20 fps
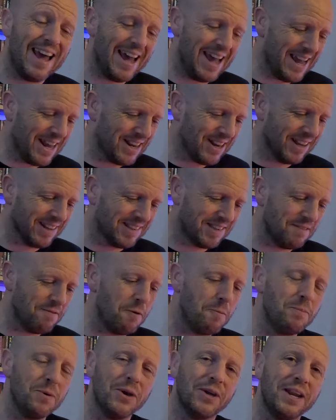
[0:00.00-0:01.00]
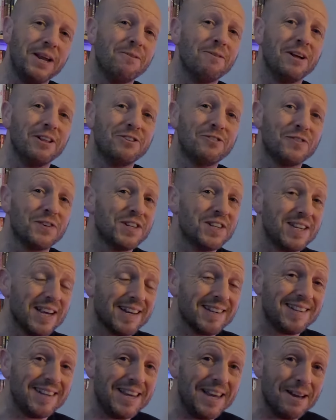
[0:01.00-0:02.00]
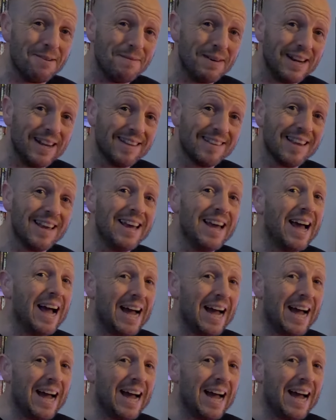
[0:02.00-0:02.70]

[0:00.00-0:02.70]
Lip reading: Guts of a Beauty runs for 68 minutes.